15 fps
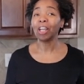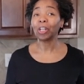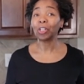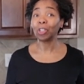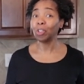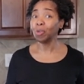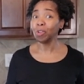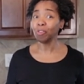
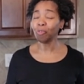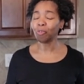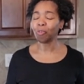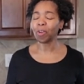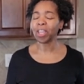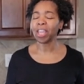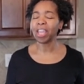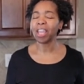
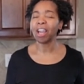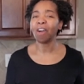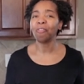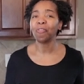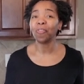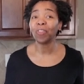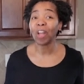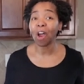gluten-free,
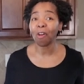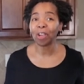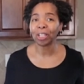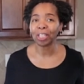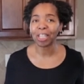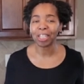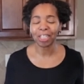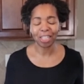
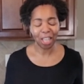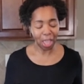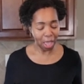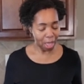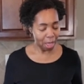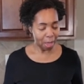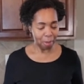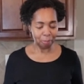flourless
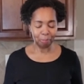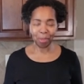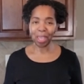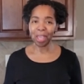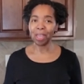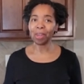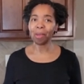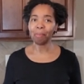
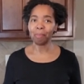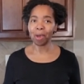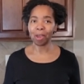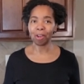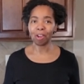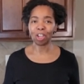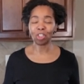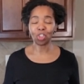peanut
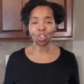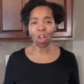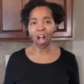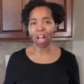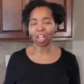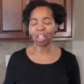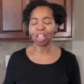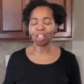butter
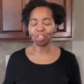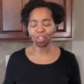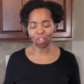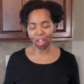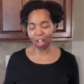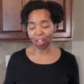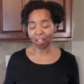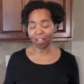chocolate
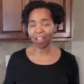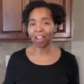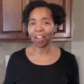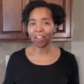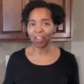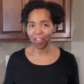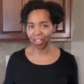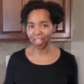chunk
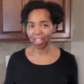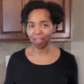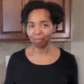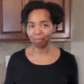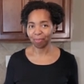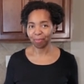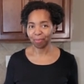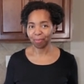cookie.
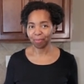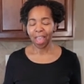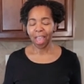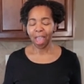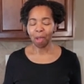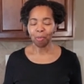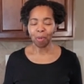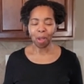
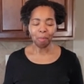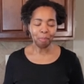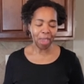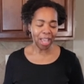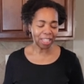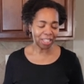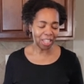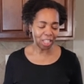And what
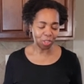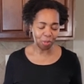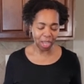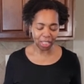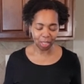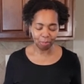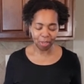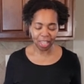makes this
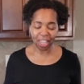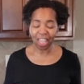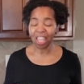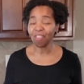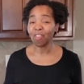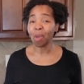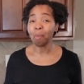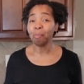recipe
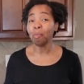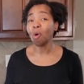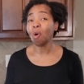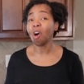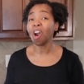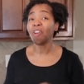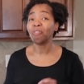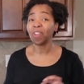even
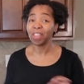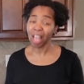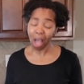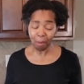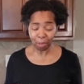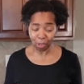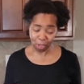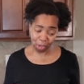more
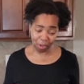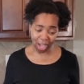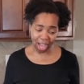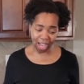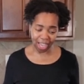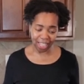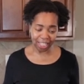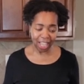phenomenal, you
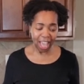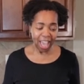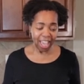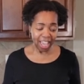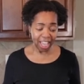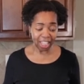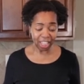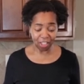guys,
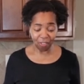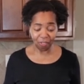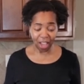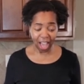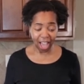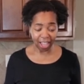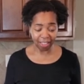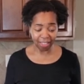is the
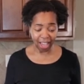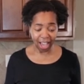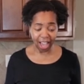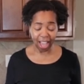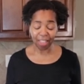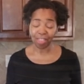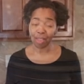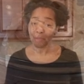fact that